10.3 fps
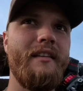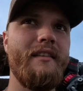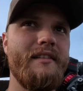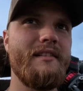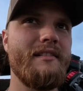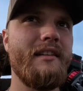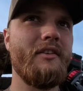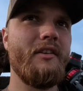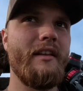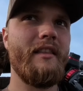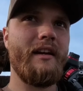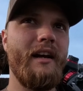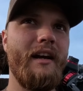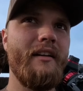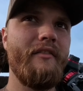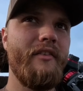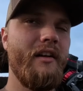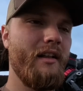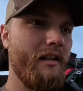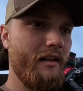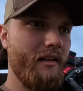This is literally the kind of
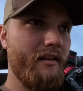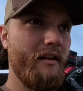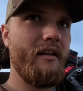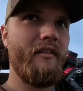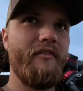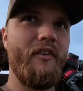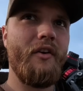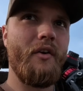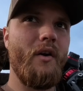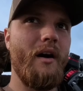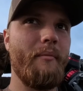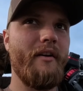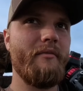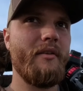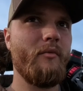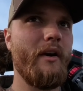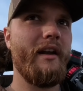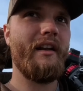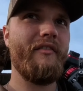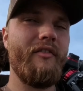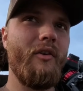photo op I've been
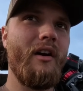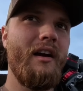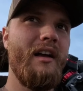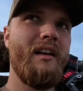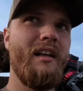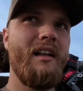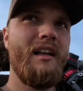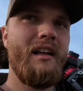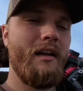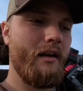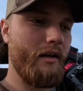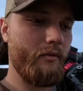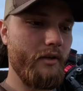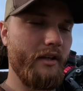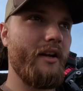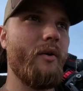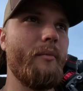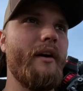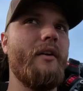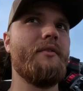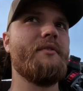waiting for. I really hope
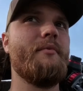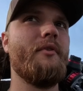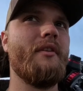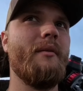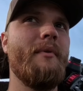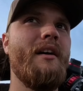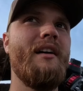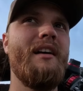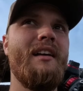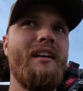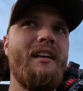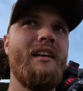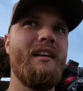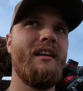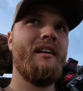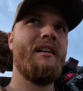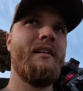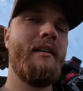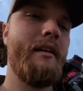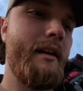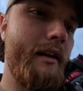I don't spook them.
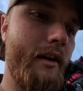Get a